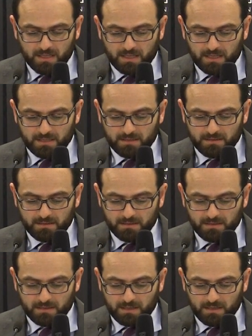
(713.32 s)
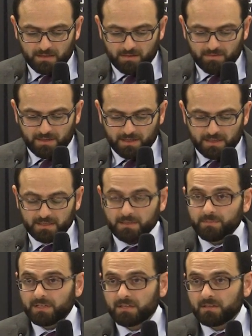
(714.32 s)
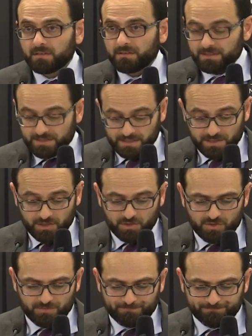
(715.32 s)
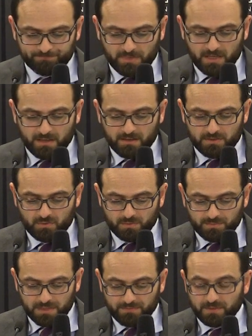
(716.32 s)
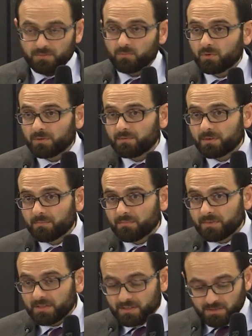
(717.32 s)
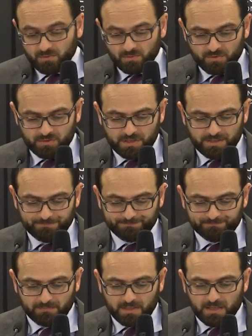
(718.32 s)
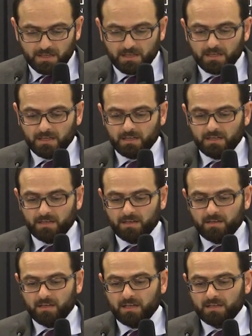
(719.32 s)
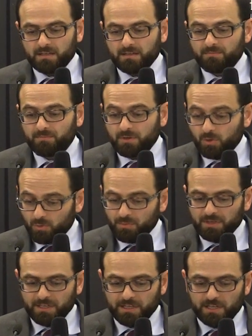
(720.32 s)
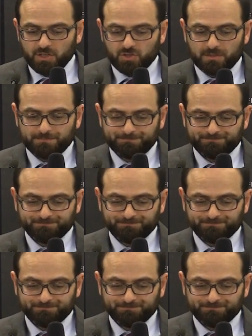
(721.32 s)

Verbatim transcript: and uh, uh, the academic research. They should benefit more from the technology uh, and communication,